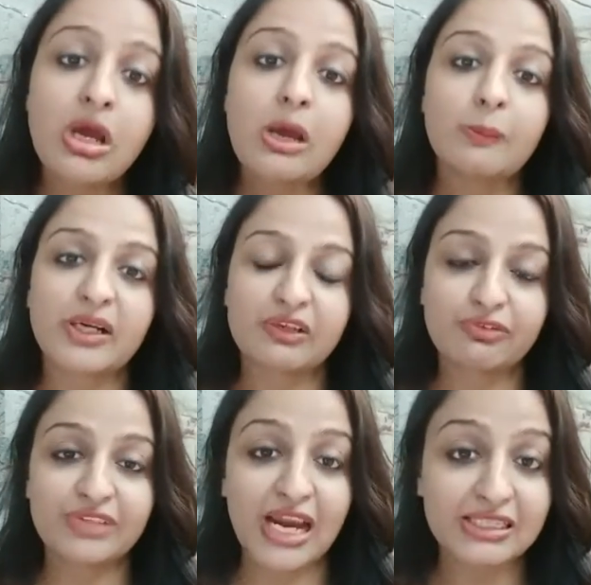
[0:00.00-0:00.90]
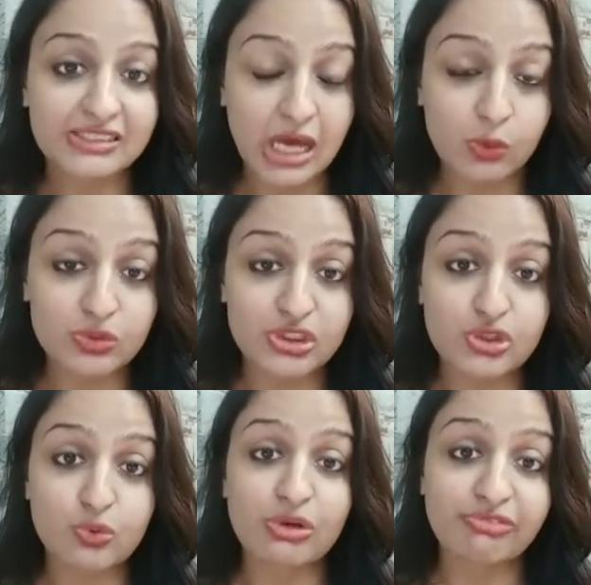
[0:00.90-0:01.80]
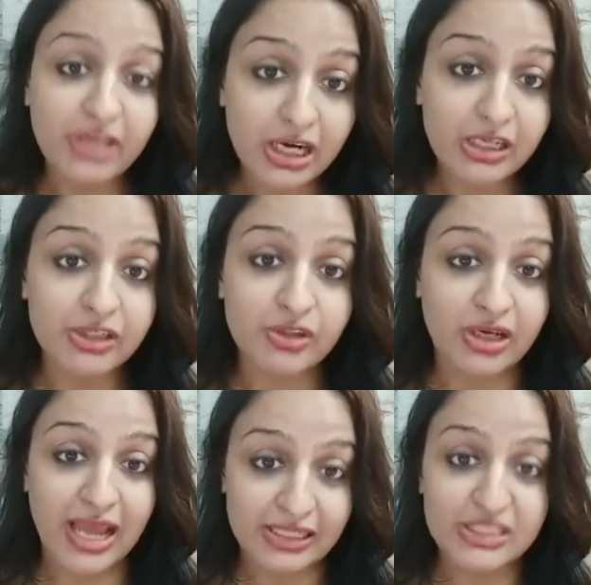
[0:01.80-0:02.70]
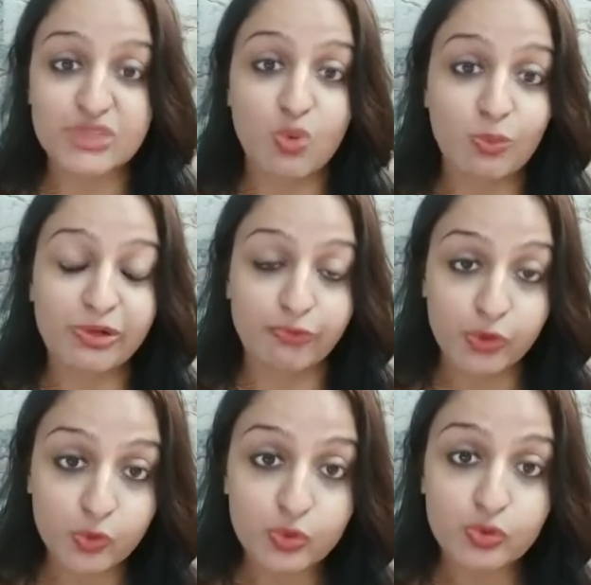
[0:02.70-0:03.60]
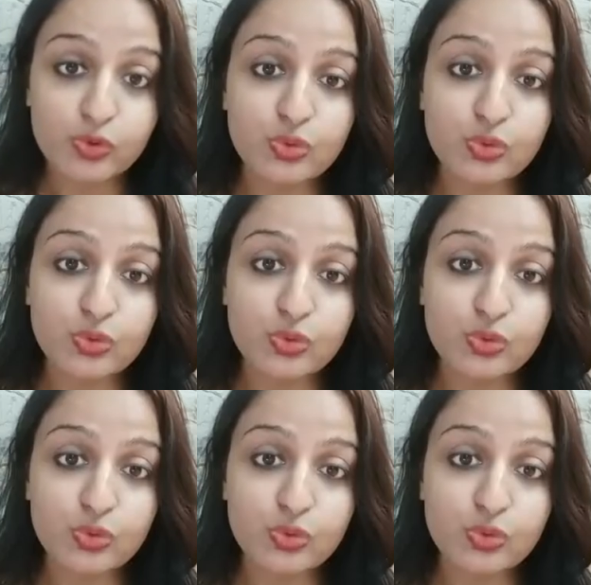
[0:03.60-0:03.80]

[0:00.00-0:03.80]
But if that sounds too difficult at this moment for you to do,